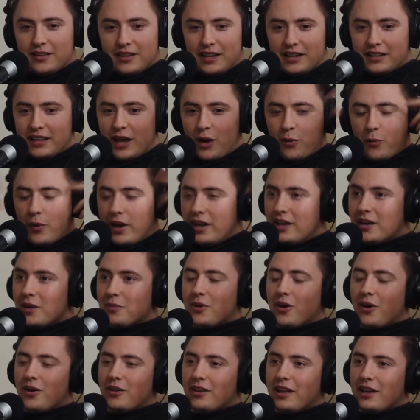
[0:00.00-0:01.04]
like, that
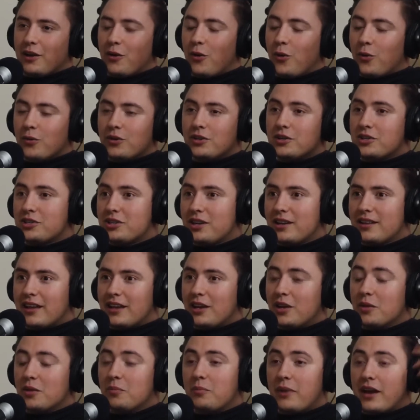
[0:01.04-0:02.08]
wake-up call, like, holy shit,
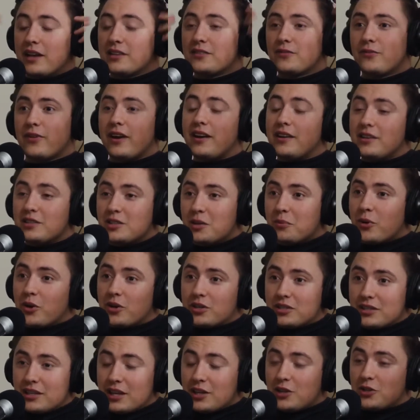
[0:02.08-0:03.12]
like, your best friend is the
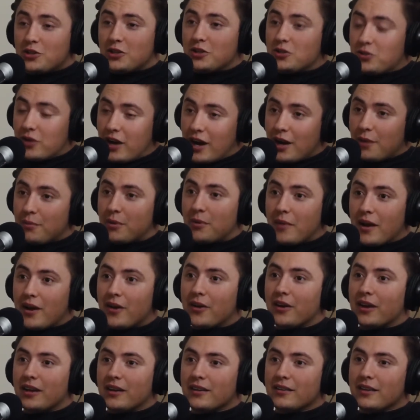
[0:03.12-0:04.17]
person that you should try to be
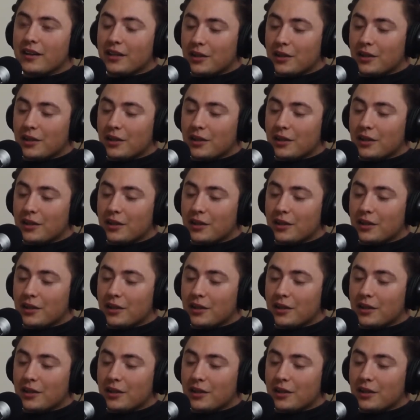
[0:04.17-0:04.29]
marrying,